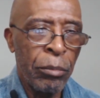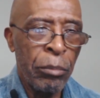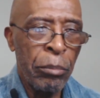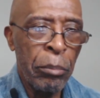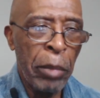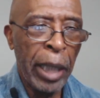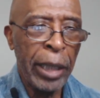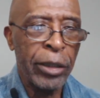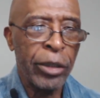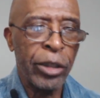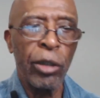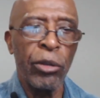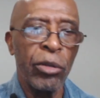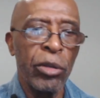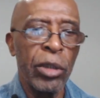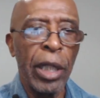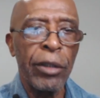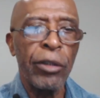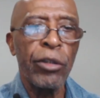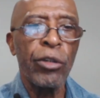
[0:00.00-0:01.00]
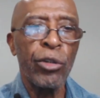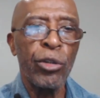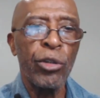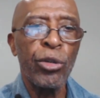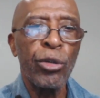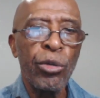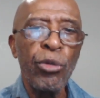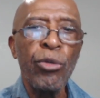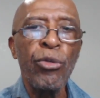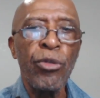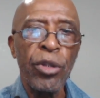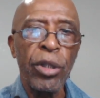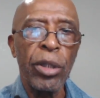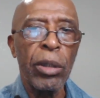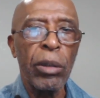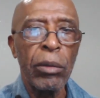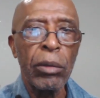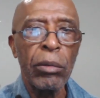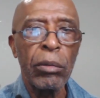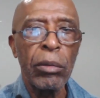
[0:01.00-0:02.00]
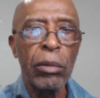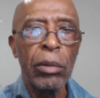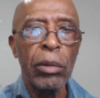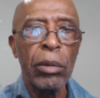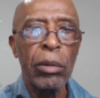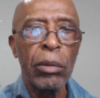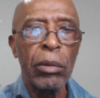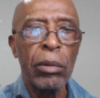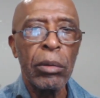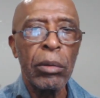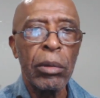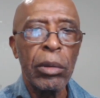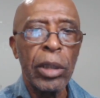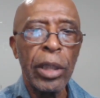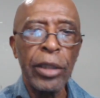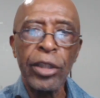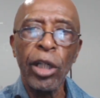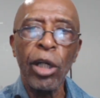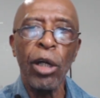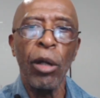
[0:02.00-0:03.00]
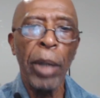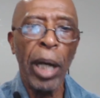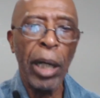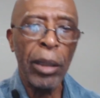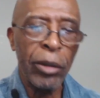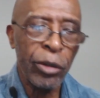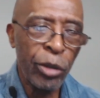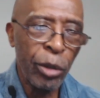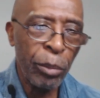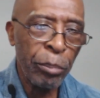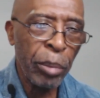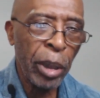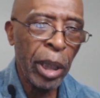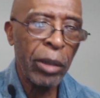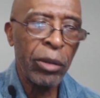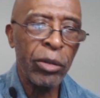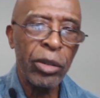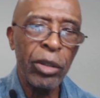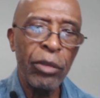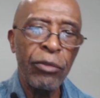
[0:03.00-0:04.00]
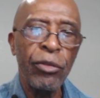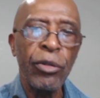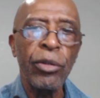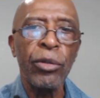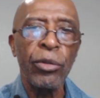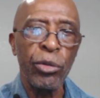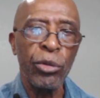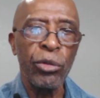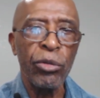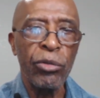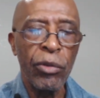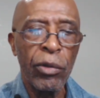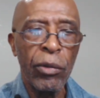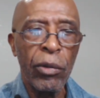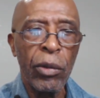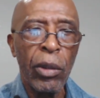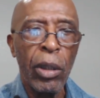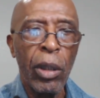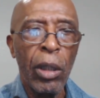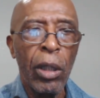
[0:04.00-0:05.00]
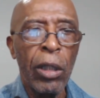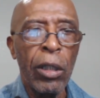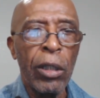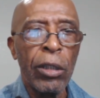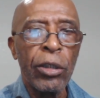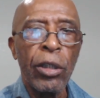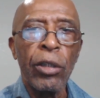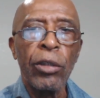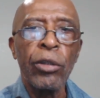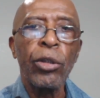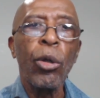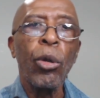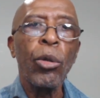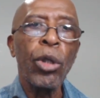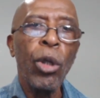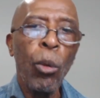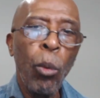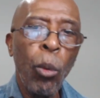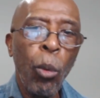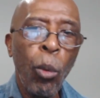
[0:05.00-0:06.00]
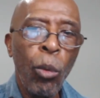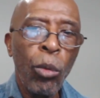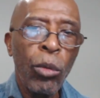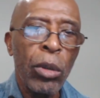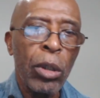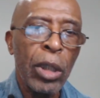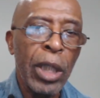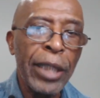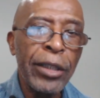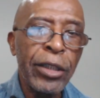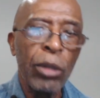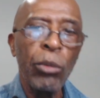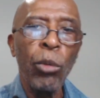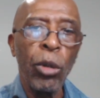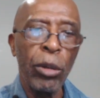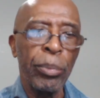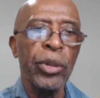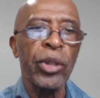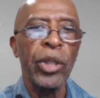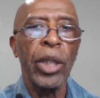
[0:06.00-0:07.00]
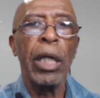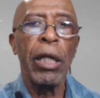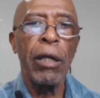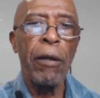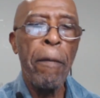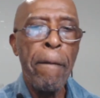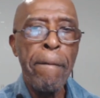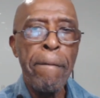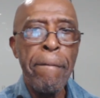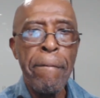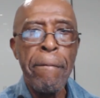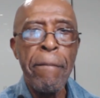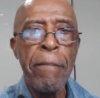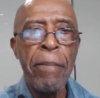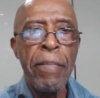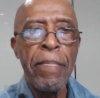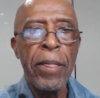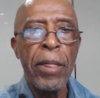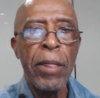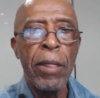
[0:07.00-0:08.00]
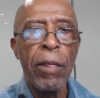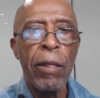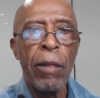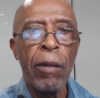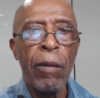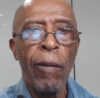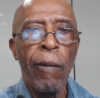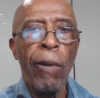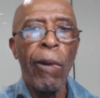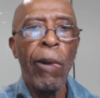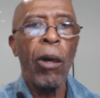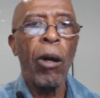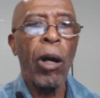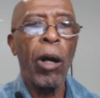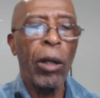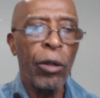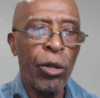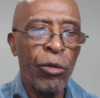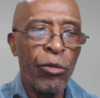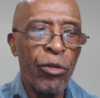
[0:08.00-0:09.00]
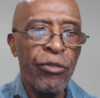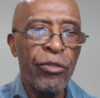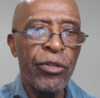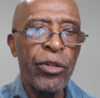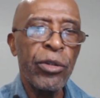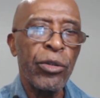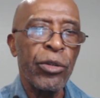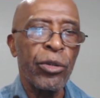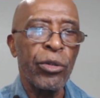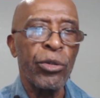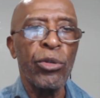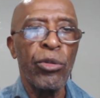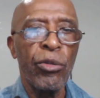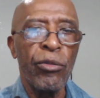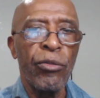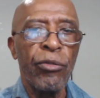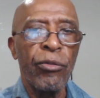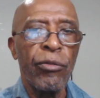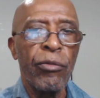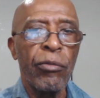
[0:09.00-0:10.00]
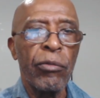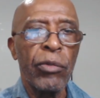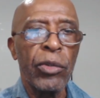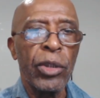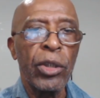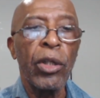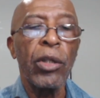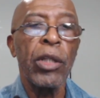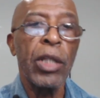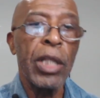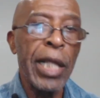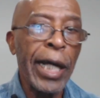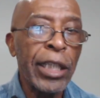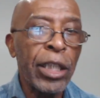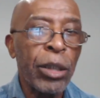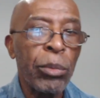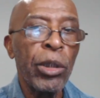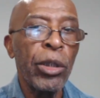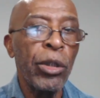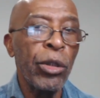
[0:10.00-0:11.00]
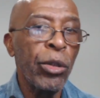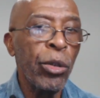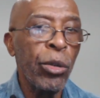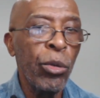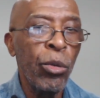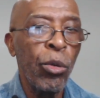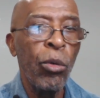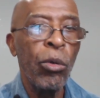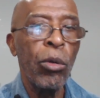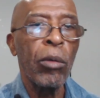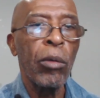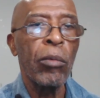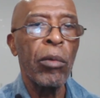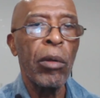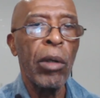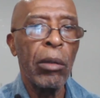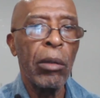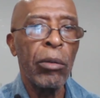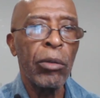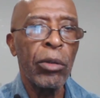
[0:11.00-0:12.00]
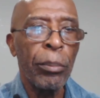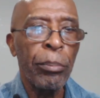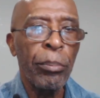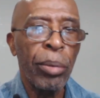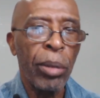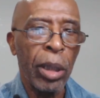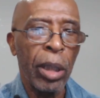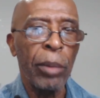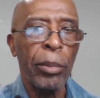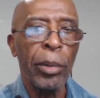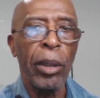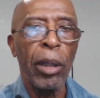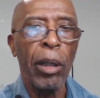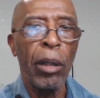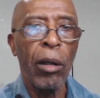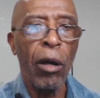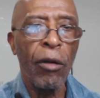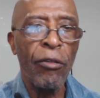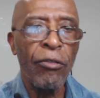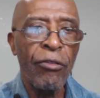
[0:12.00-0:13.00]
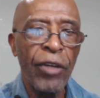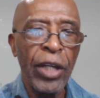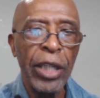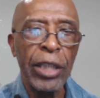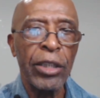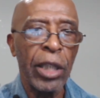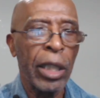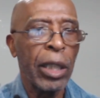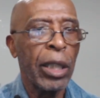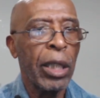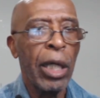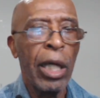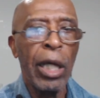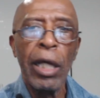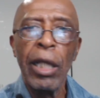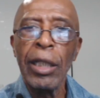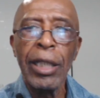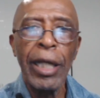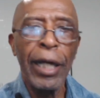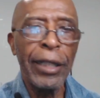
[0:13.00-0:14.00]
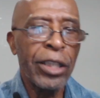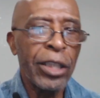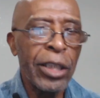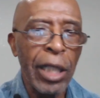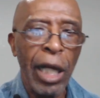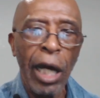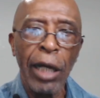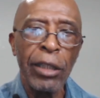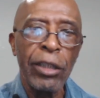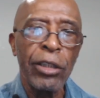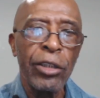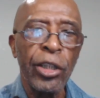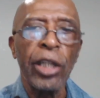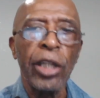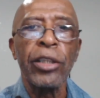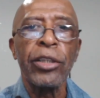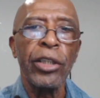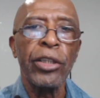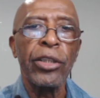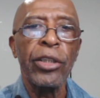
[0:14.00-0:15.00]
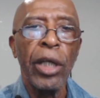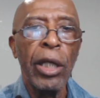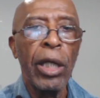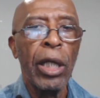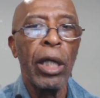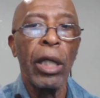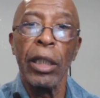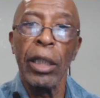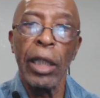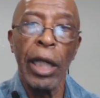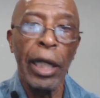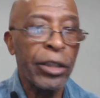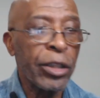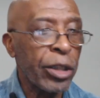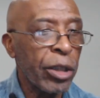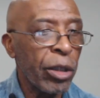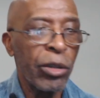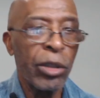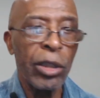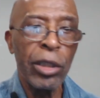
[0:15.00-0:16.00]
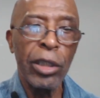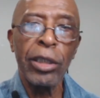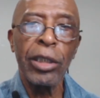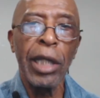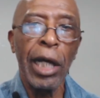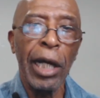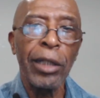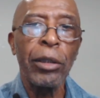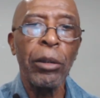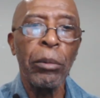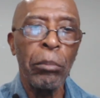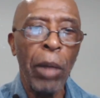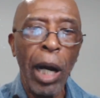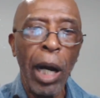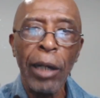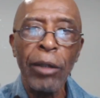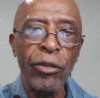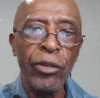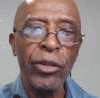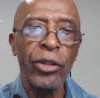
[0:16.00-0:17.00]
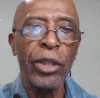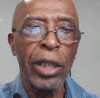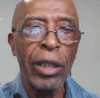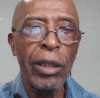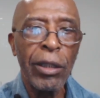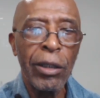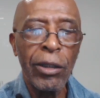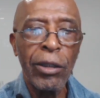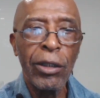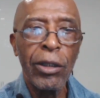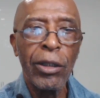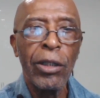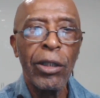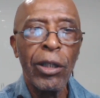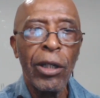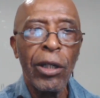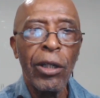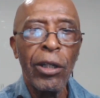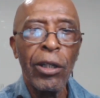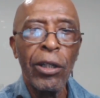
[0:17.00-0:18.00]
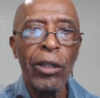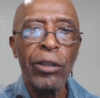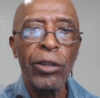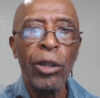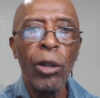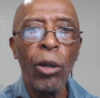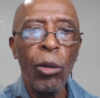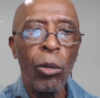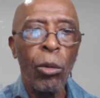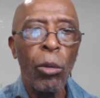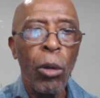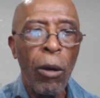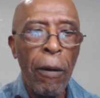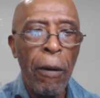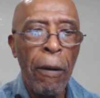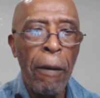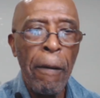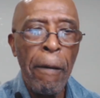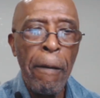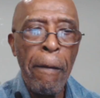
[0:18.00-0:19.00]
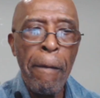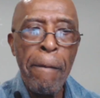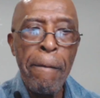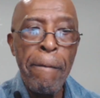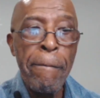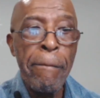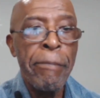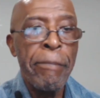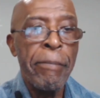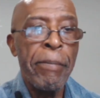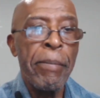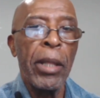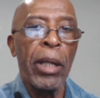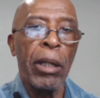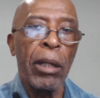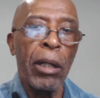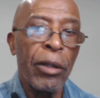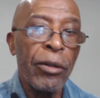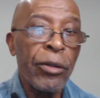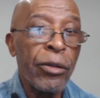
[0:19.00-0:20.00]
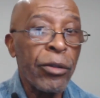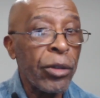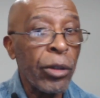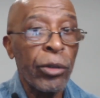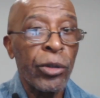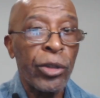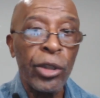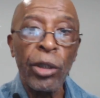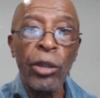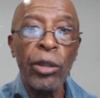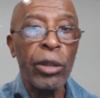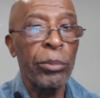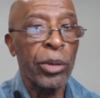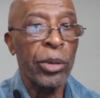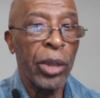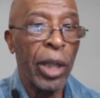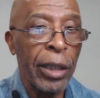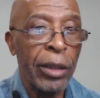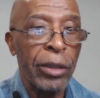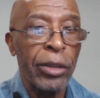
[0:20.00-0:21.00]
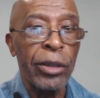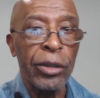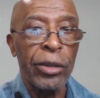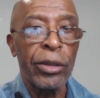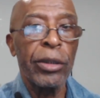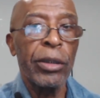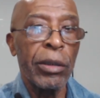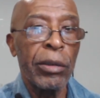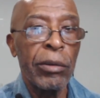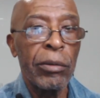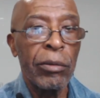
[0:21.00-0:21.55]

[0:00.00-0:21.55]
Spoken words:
makes certain that the truth doesn't come out. There's a penalty for the truth. So only less than 1% are going to reveal the truth. So that's what you, the public, are facing. That's not justice. That certainly is not democracy. So under those circumstances,